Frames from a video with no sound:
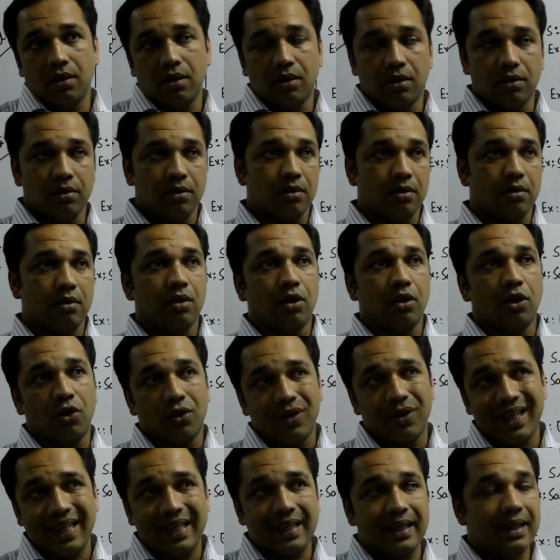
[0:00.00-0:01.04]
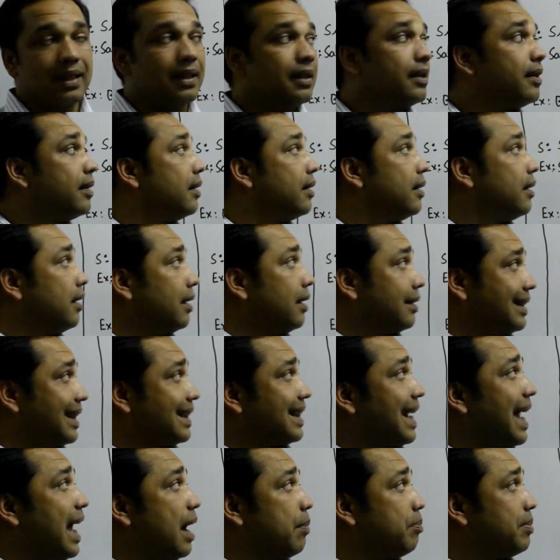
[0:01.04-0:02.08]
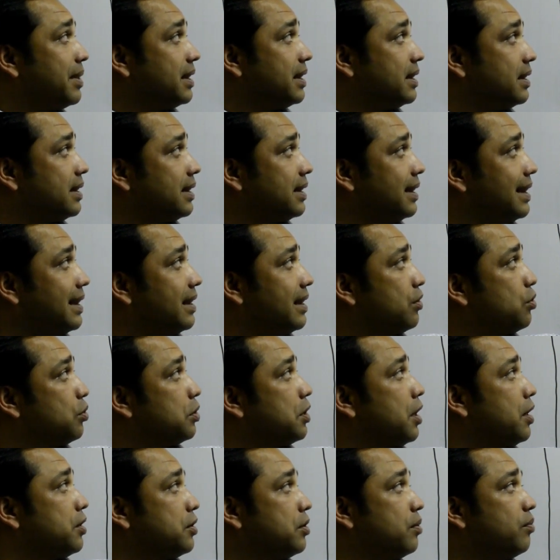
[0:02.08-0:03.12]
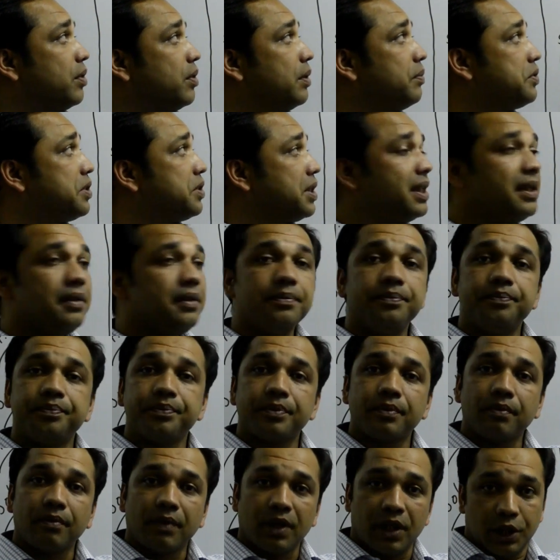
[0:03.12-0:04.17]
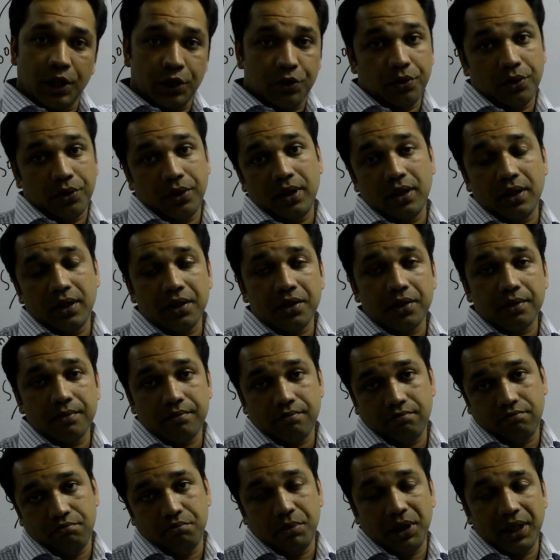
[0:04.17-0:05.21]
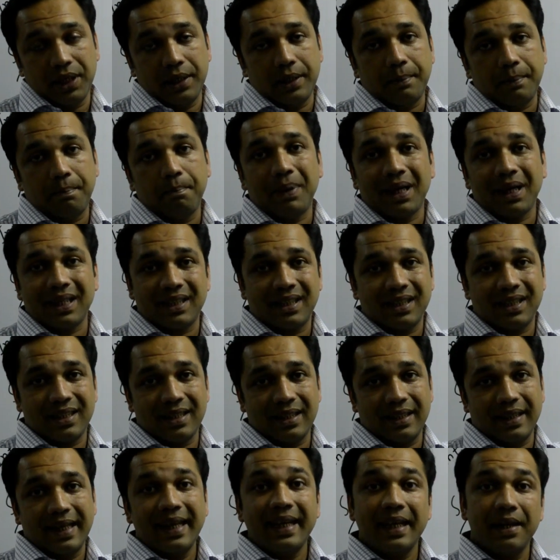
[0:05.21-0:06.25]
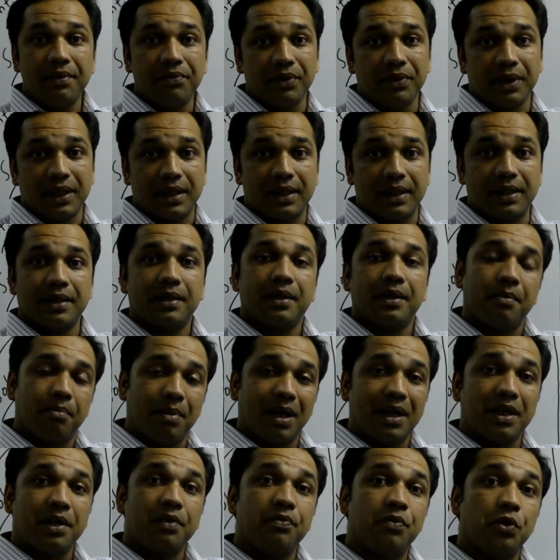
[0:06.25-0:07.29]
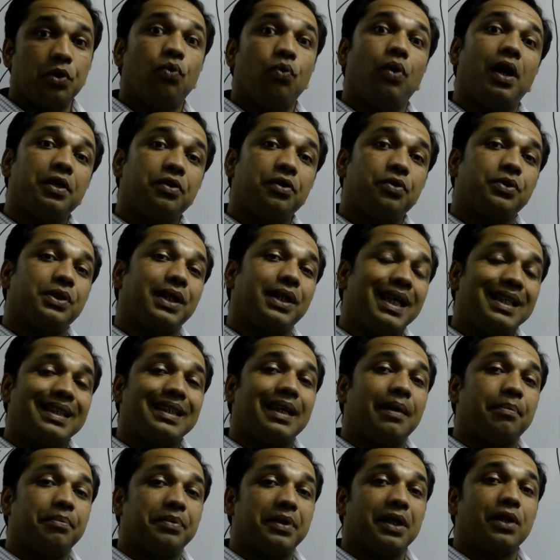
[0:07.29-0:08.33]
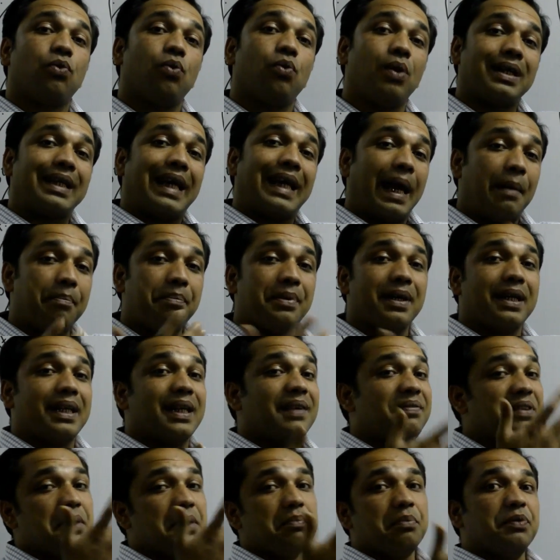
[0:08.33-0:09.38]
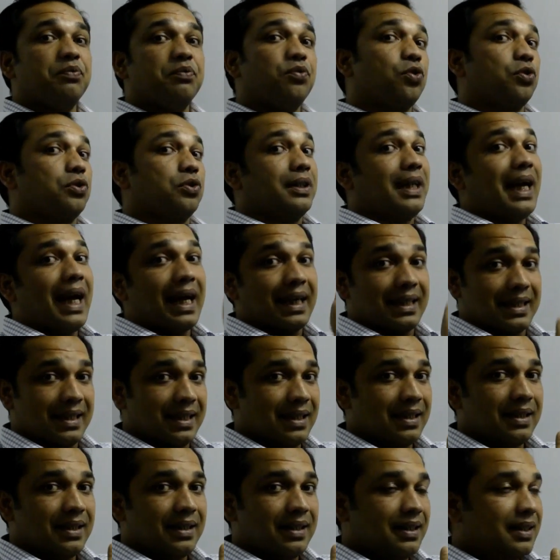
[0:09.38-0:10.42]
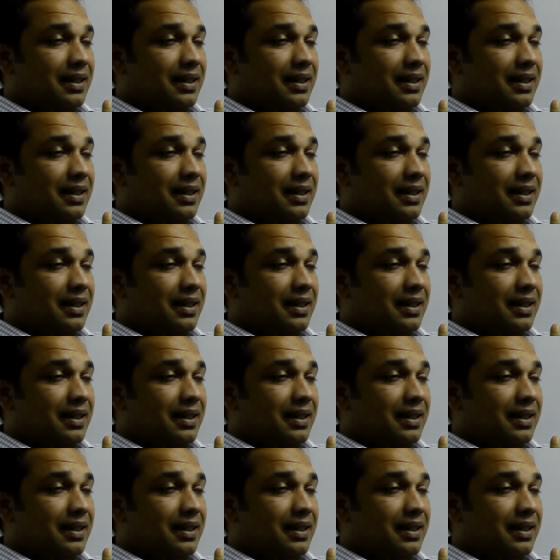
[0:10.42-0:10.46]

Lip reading: on or in that happened in 2015, it will be past indefinite. But if you want to say something what happened even before that,